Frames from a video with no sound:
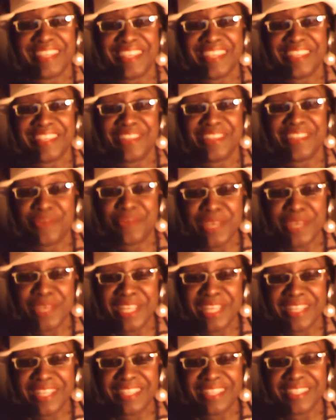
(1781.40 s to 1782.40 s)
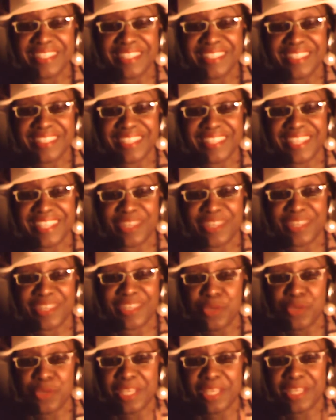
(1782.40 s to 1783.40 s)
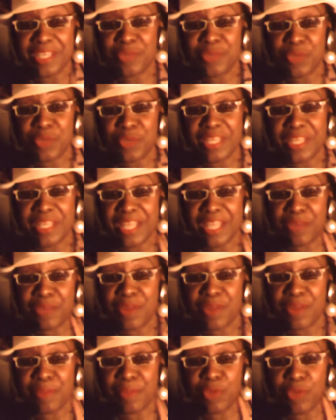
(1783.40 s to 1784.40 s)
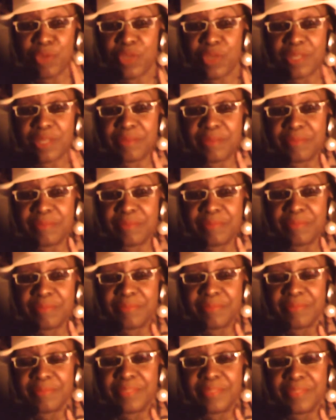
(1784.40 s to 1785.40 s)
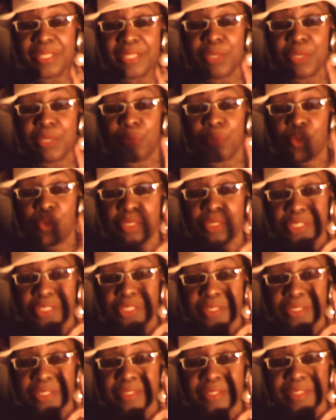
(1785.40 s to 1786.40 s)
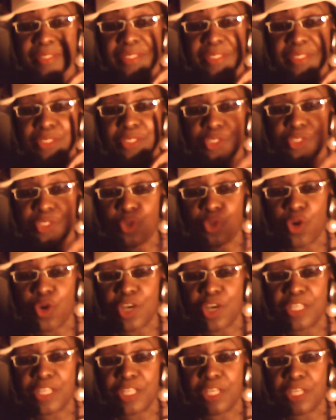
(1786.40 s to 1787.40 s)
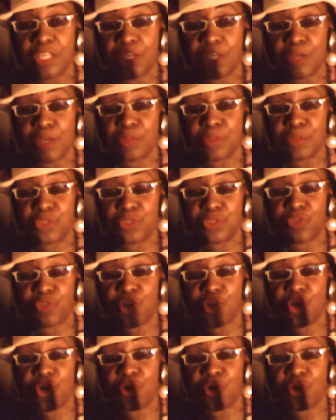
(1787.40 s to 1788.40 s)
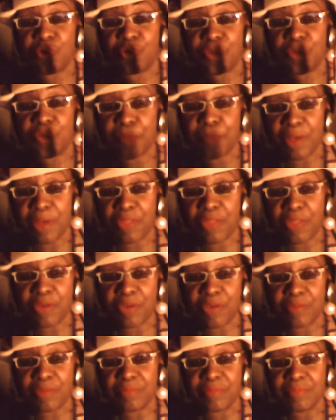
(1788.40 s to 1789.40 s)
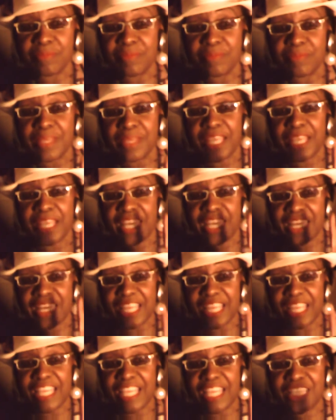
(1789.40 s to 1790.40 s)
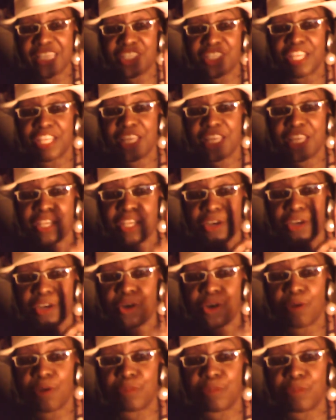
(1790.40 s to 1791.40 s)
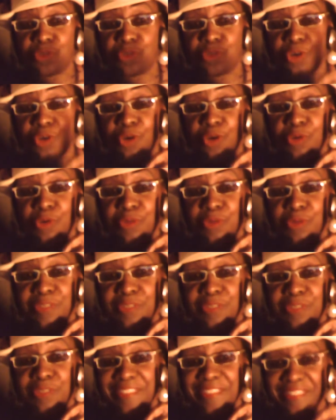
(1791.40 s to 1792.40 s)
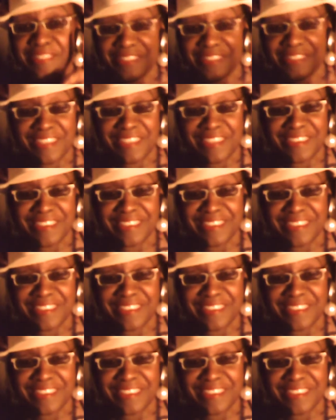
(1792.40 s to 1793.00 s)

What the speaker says: couldn't win it, and who he couldn't win that Grammy with, was Dawn Armstrong, the mother, and AJ Armstrong Sr.